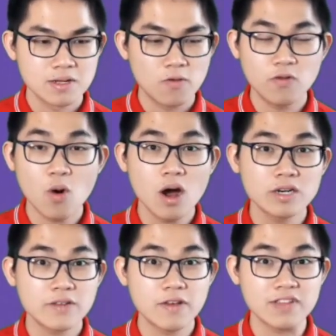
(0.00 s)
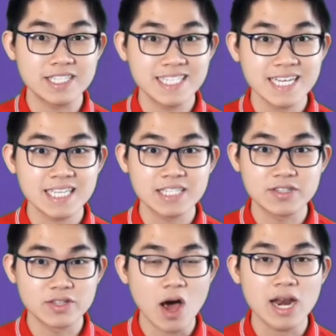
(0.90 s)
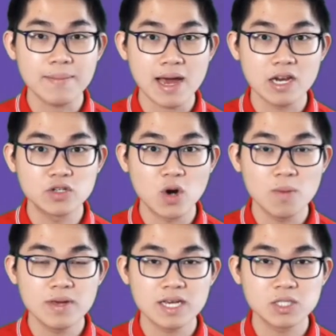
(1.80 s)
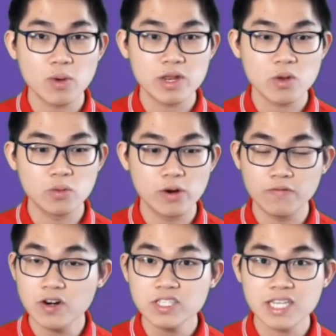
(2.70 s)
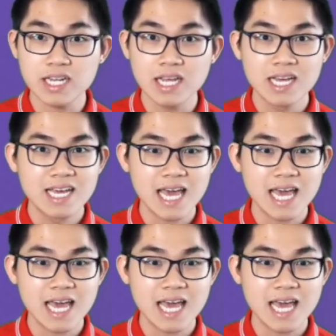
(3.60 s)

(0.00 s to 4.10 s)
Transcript: 456 is not a palindrome because when you reverse it,